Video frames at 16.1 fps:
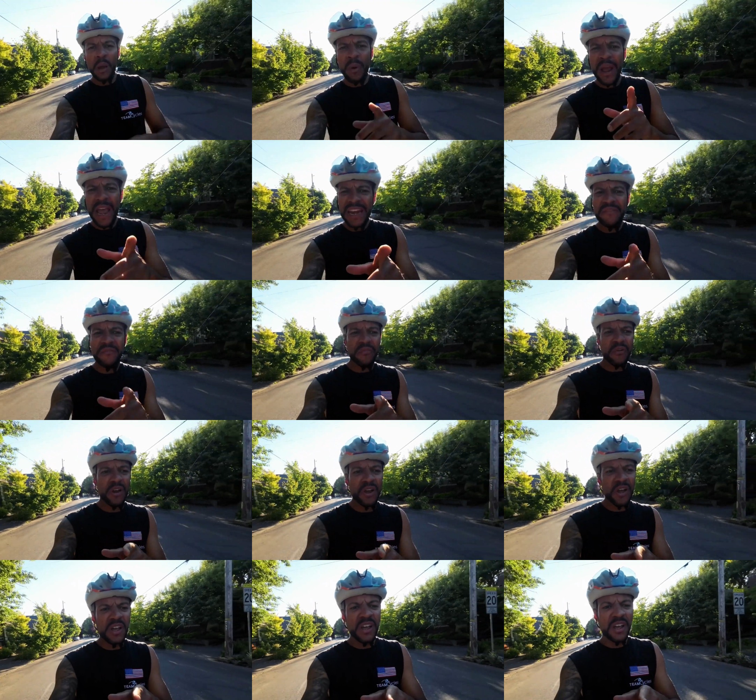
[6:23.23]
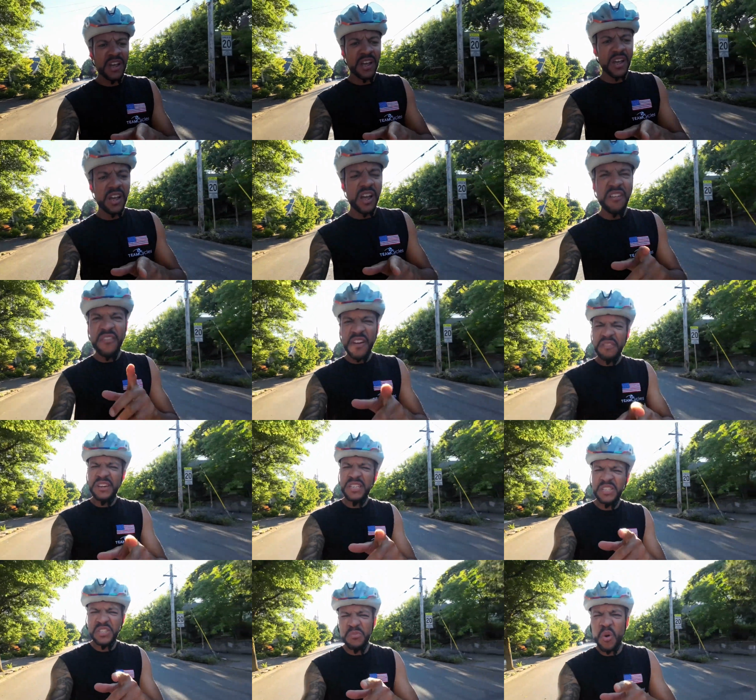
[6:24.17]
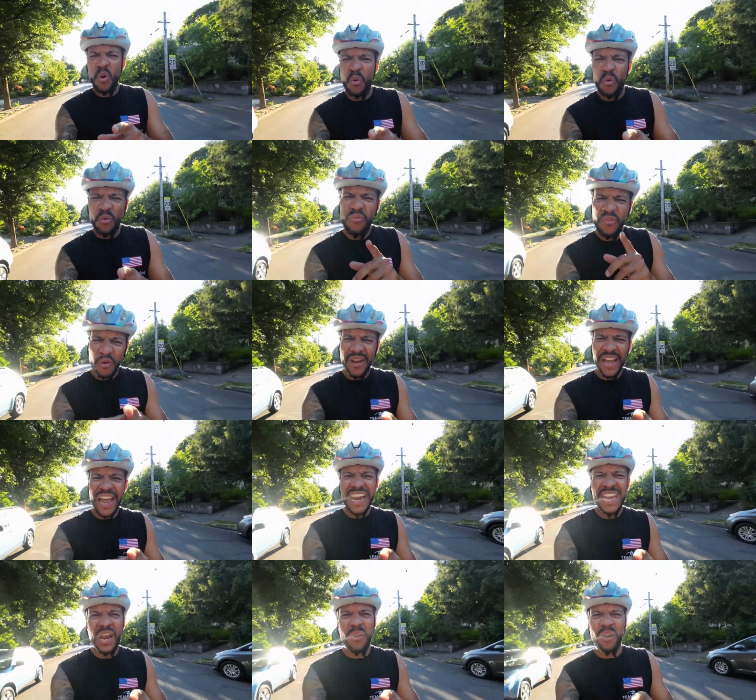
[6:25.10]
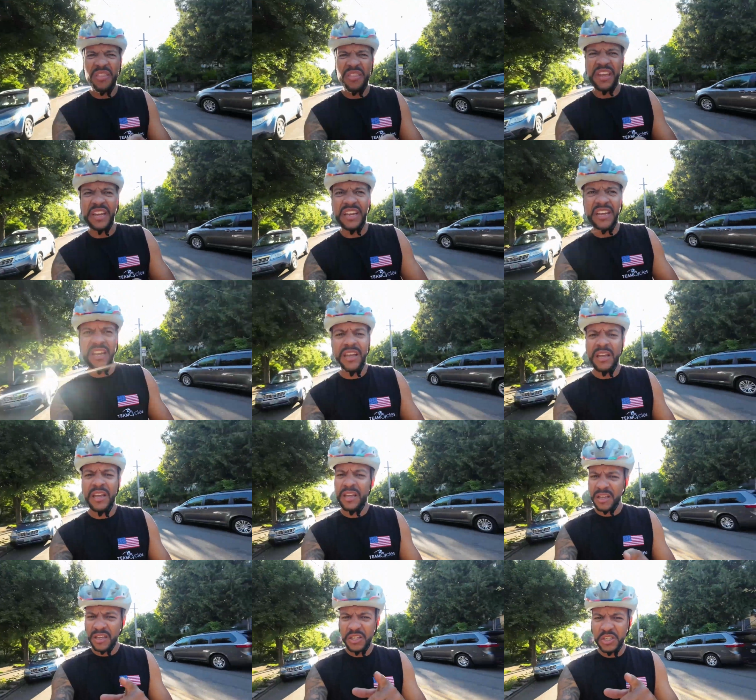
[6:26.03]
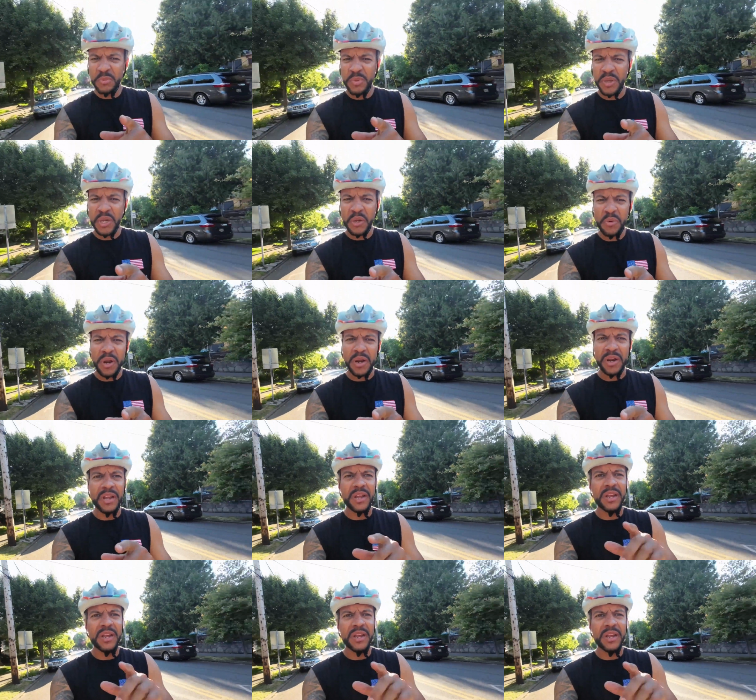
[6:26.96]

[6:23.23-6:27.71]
And we're heading for a, a very small volcano, I think. Should be a good one.